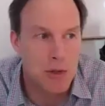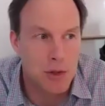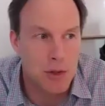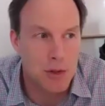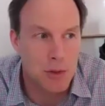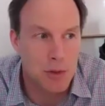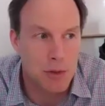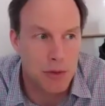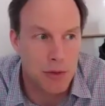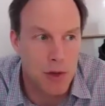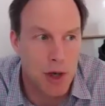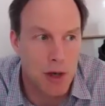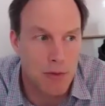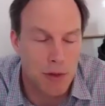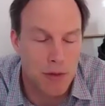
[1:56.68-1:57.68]
to
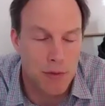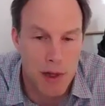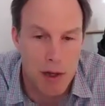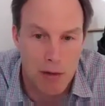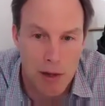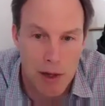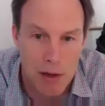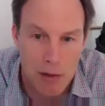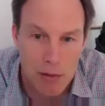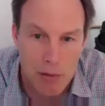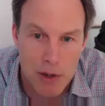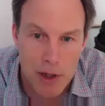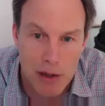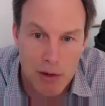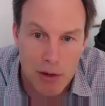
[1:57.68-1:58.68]
solve this ventilator
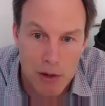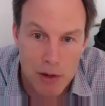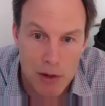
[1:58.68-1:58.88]
challenge?